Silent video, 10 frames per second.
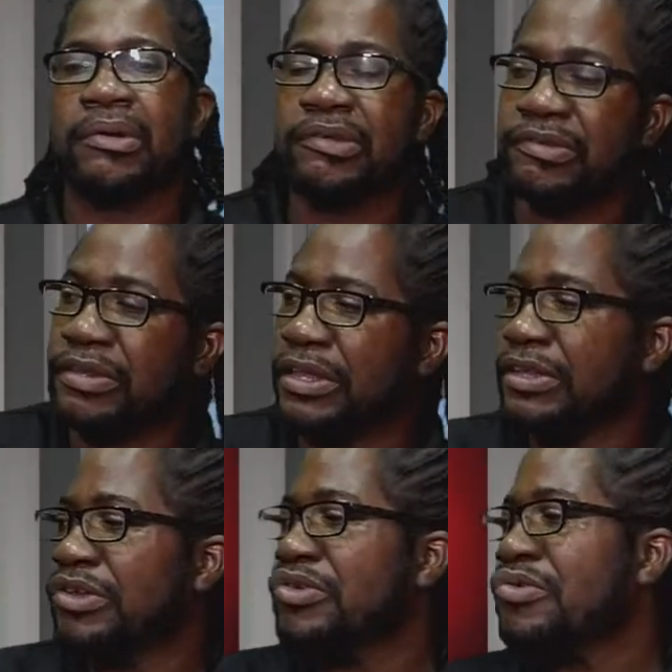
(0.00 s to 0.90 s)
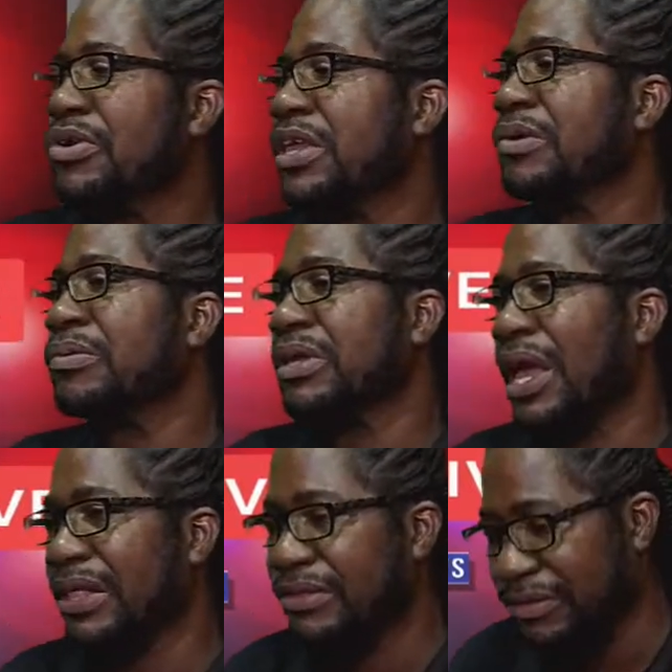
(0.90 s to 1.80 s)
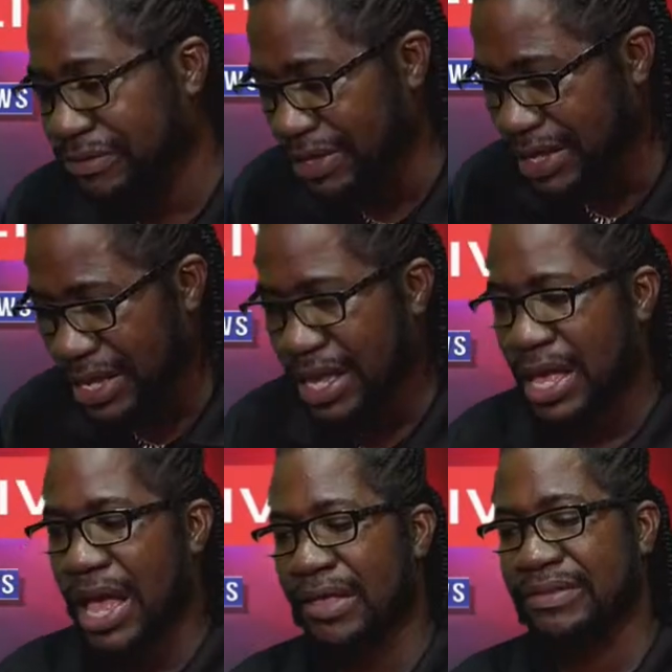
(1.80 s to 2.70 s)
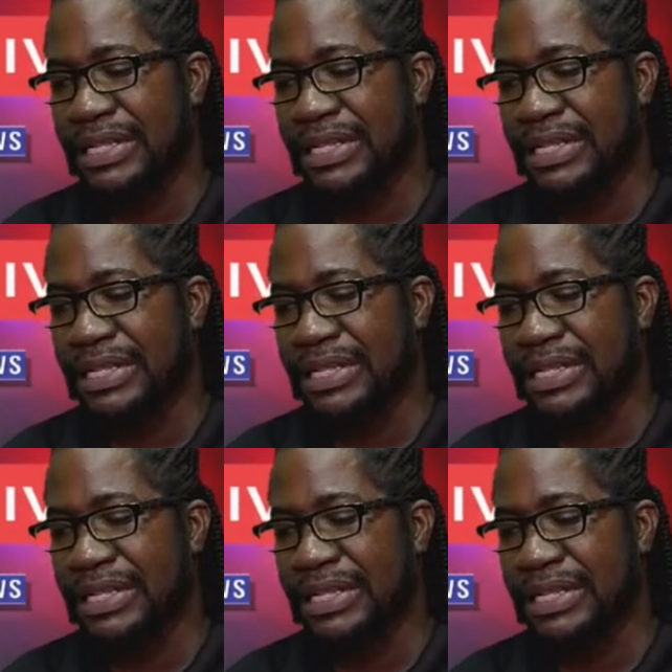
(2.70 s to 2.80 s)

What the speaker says: stated who he would like to see as